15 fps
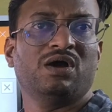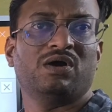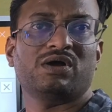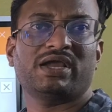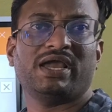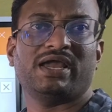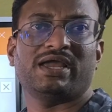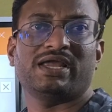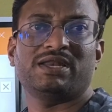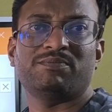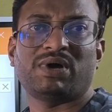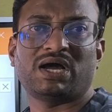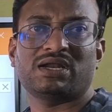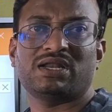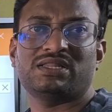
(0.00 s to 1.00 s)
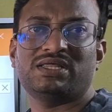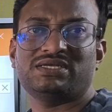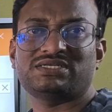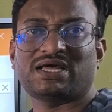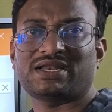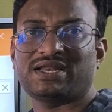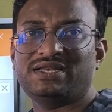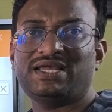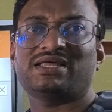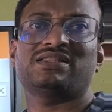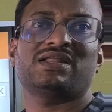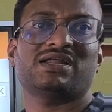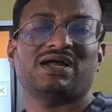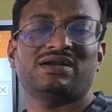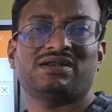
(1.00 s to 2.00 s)
okay, in Bangladesh or any
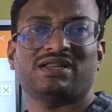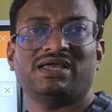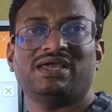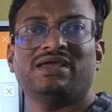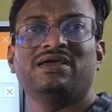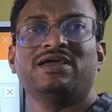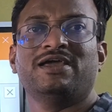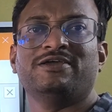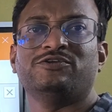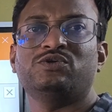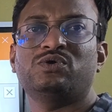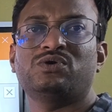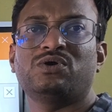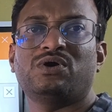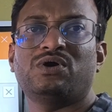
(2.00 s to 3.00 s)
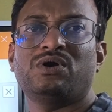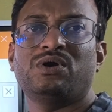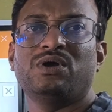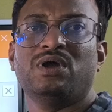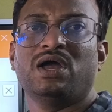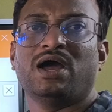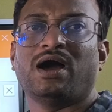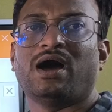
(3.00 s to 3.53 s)
other country you go,